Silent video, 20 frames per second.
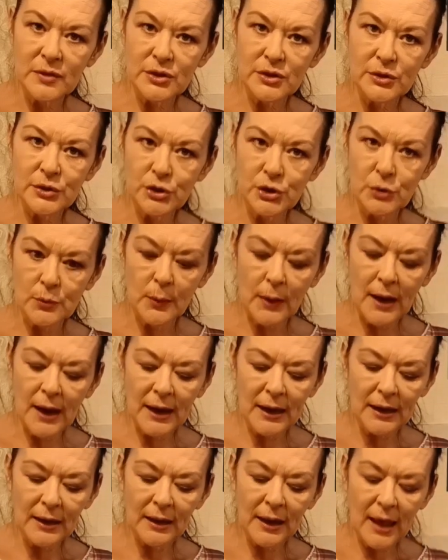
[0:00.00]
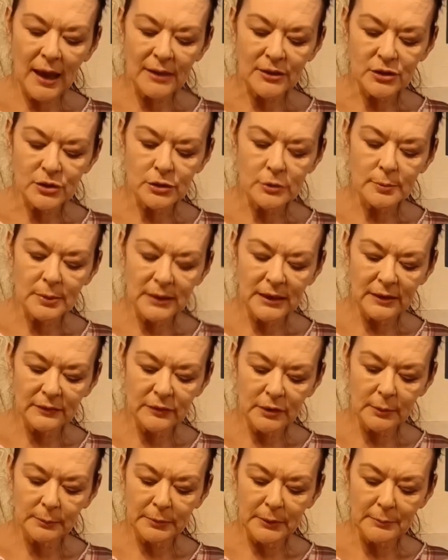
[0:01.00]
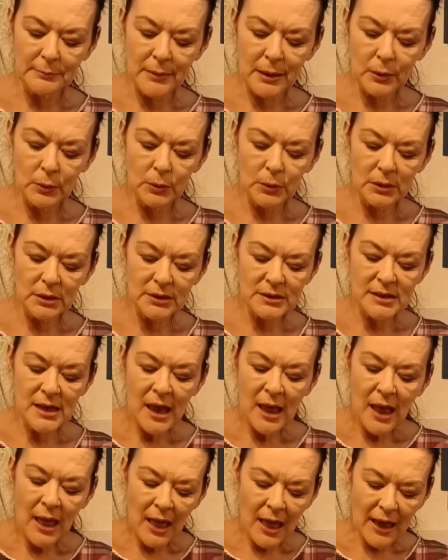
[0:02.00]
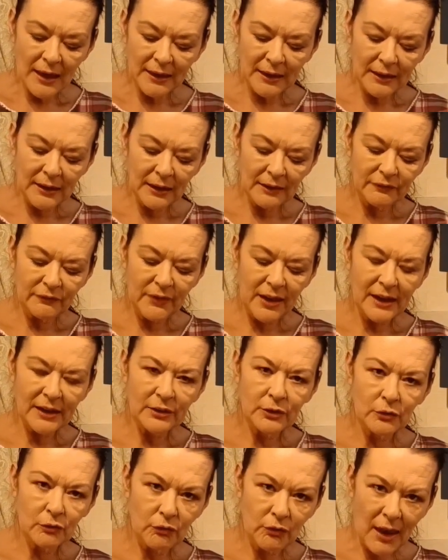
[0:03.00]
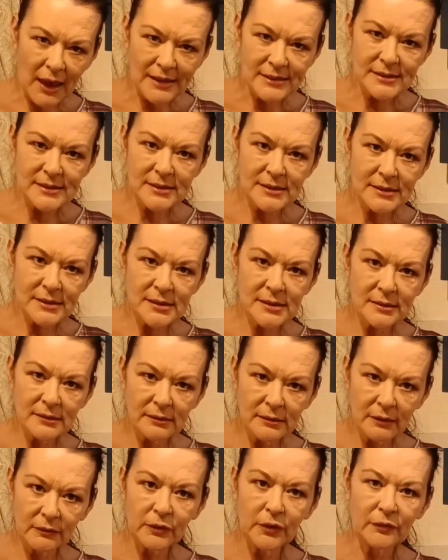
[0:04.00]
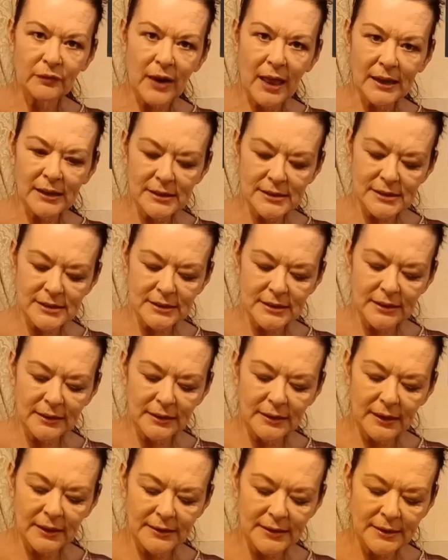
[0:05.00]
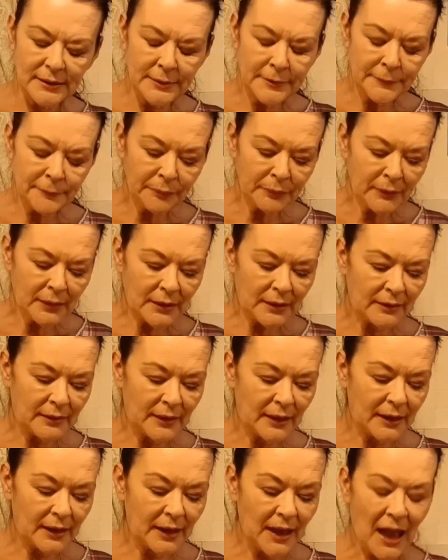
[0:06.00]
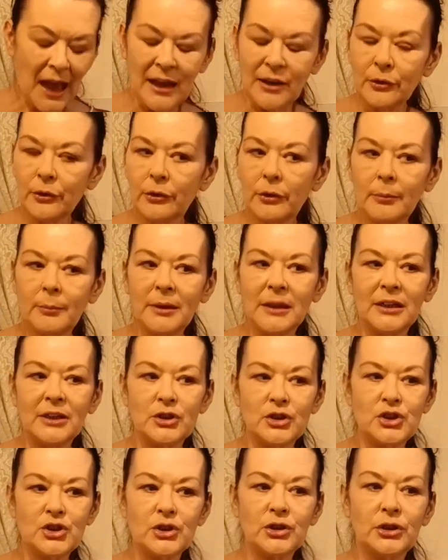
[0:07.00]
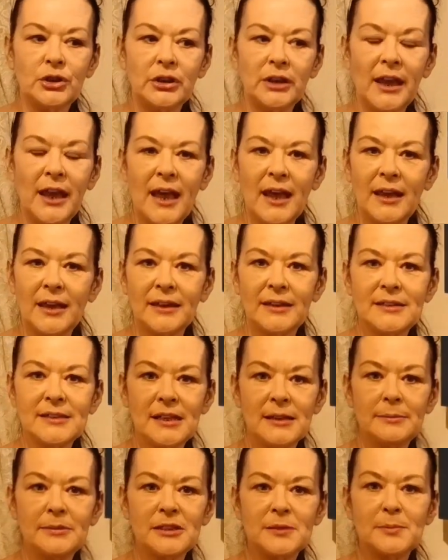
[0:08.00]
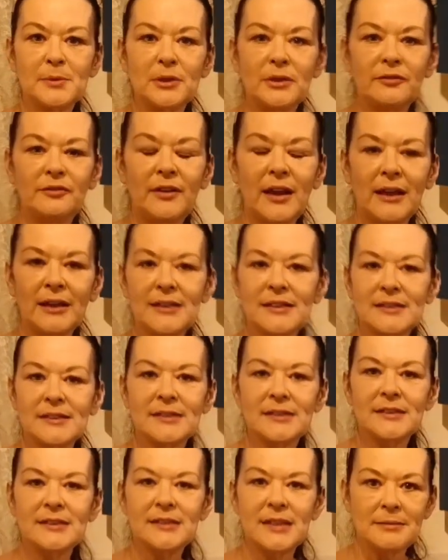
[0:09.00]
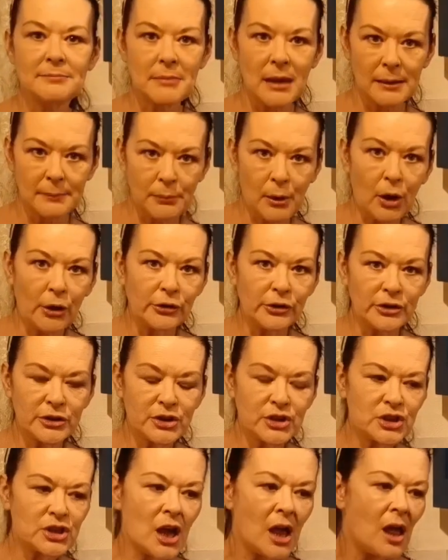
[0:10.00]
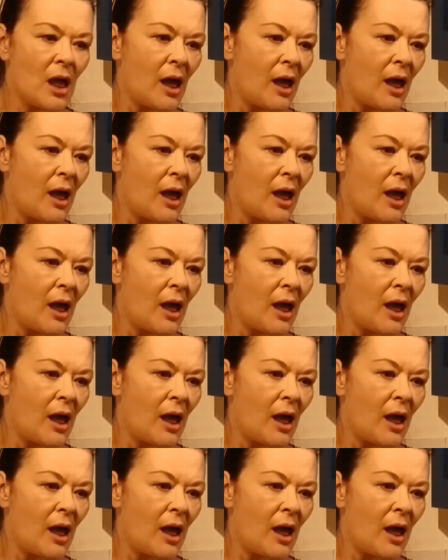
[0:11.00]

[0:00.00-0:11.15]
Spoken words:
for such a while, I do believe there'll be mould and it'll affect the rest of the flaxseed in there. I normally enjoy a tablespoon of flaxseed in my porridge.